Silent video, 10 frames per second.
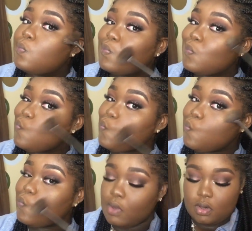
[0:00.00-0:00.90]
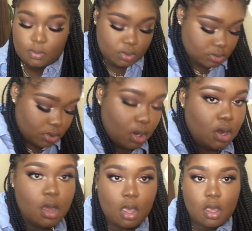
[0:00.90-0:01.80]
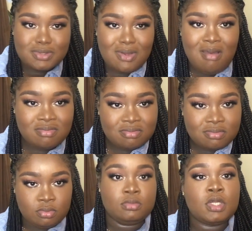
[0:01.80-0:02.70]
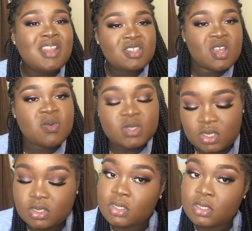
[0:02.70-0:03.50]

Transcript: Becca's Topaz, which I use all the time.